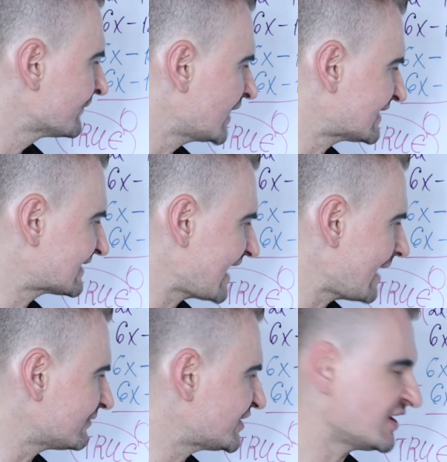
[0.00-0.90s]
that's
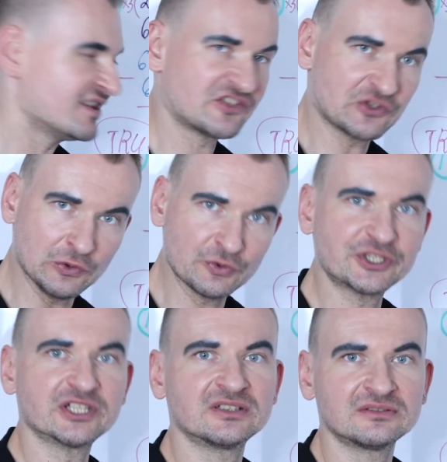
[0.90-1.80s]
empty. The
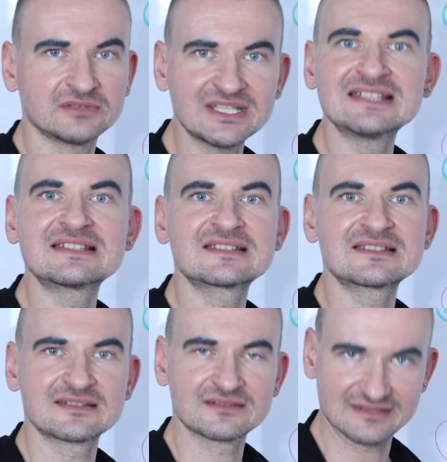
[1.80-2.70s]
solution is